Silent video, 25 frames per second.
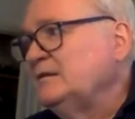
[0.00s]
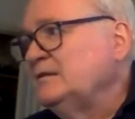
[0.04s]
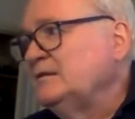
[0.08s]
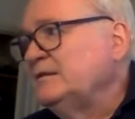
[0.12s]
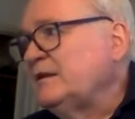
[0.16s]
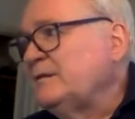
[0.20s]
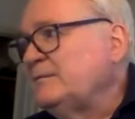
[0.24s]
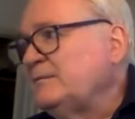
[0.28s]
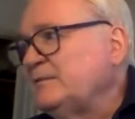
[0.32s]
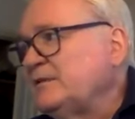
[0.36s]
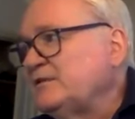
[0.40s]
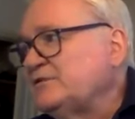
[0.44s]

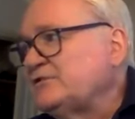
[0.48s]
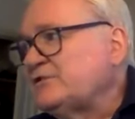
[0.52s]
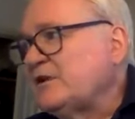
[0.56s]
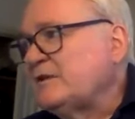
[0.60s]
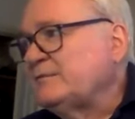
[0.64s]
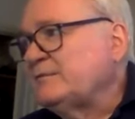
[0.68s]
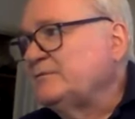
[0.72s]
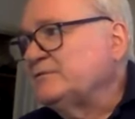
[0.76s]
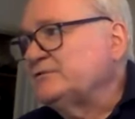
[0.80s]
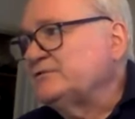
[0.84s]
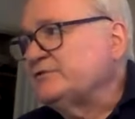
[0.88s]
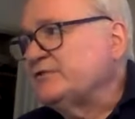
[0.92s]
name of the
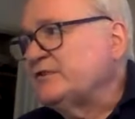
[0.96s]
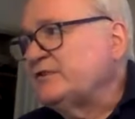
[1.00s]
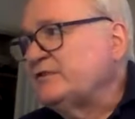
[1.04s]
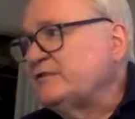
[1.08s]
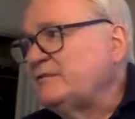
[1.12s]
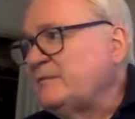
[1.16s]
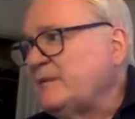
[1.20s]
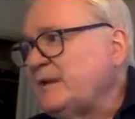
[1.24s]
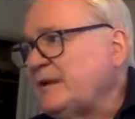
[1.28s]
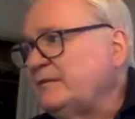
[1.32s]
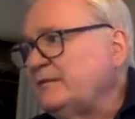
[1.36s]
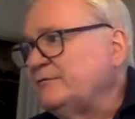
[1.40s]
chapter is the
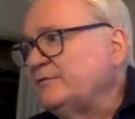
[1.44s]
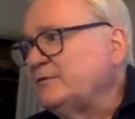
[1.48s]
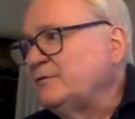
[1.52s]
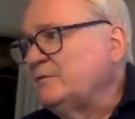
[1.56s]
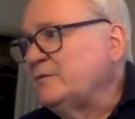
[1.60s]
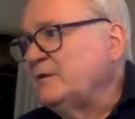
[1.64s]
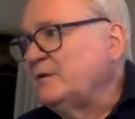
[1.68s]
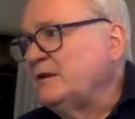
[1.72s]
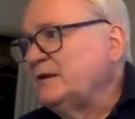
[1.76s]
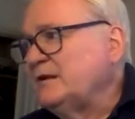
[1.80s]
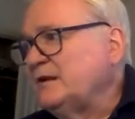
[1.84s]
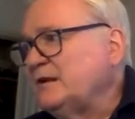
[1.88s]
demand for
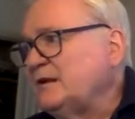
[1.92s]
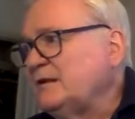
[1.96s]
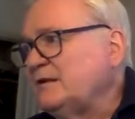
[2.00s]
money,